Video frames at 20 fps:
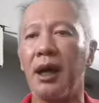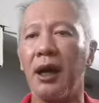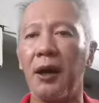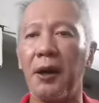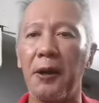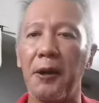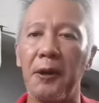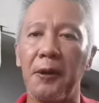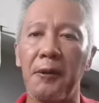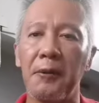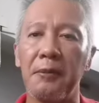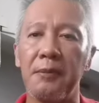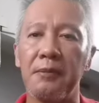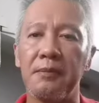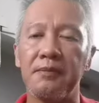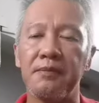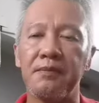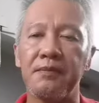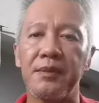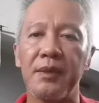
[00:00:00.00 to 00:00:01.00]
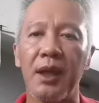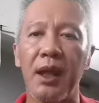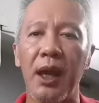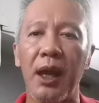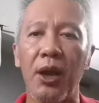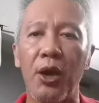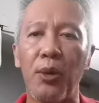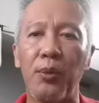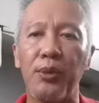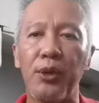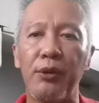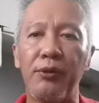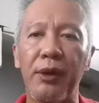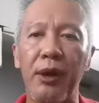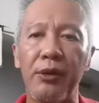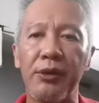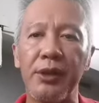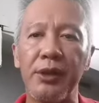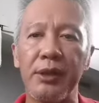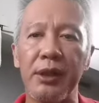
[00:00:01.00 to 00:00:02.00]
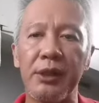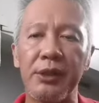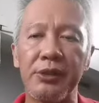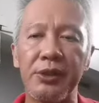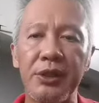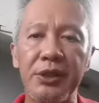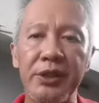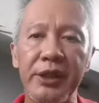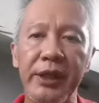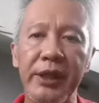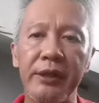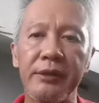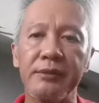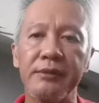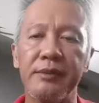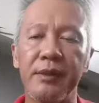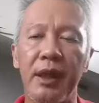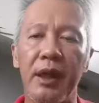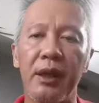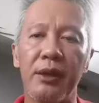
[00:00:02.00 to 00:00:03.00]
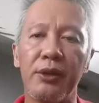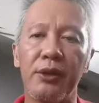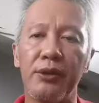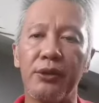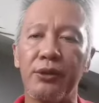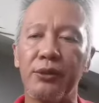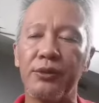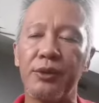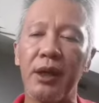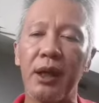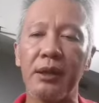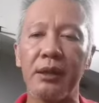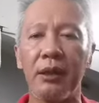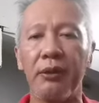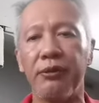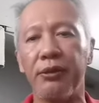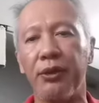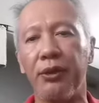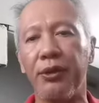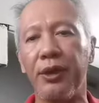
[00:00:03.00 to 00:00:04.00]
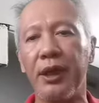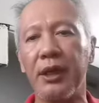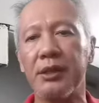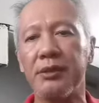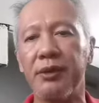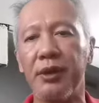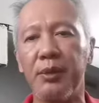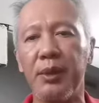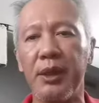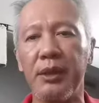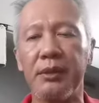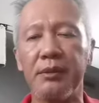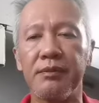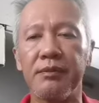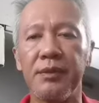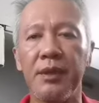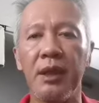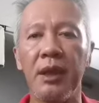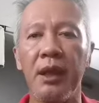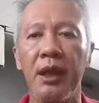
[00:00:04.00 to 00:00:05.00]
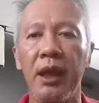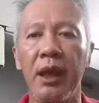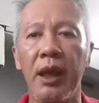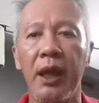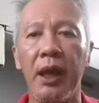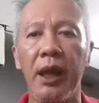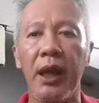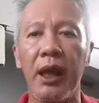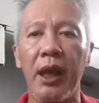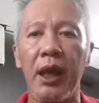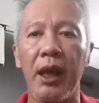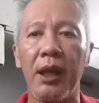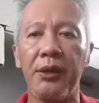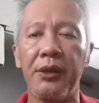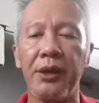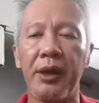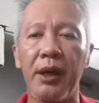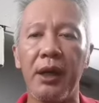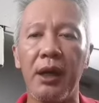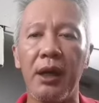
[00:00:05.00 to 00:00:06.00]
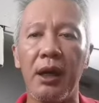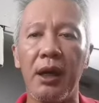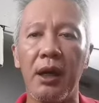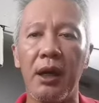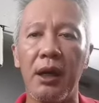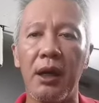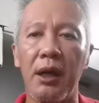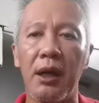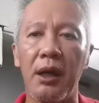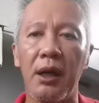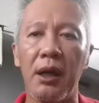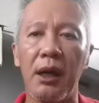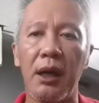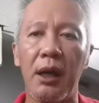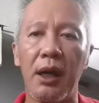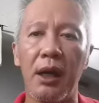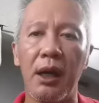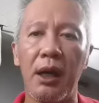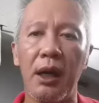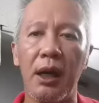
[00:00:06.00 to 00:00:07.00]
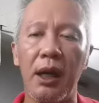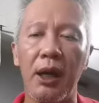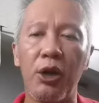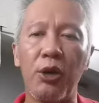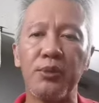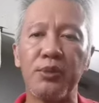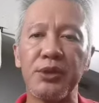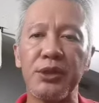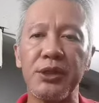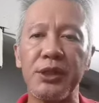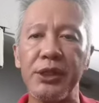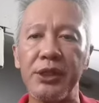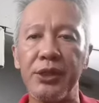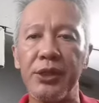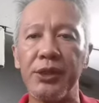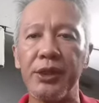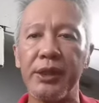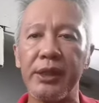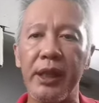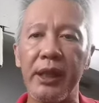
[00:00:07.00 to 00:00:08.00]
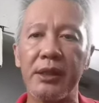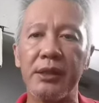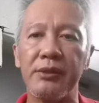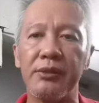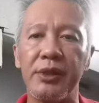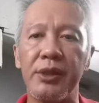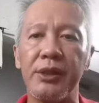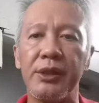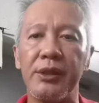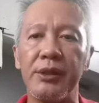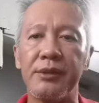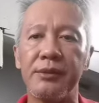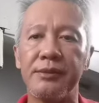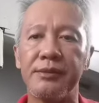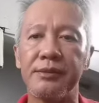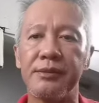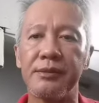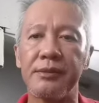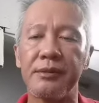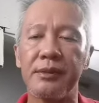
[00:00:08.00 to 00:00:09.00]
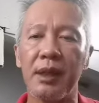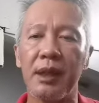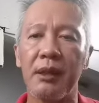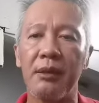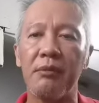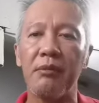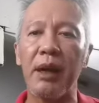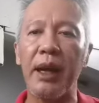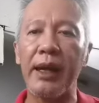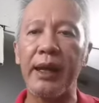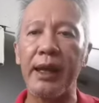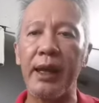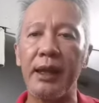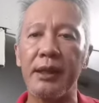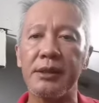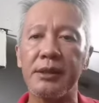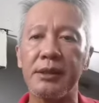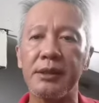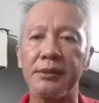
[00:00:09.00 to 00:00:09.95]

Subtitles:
Um, I hope you found it interesting and you got a few things from it. And I hope to see you on the next video. Bye, guys.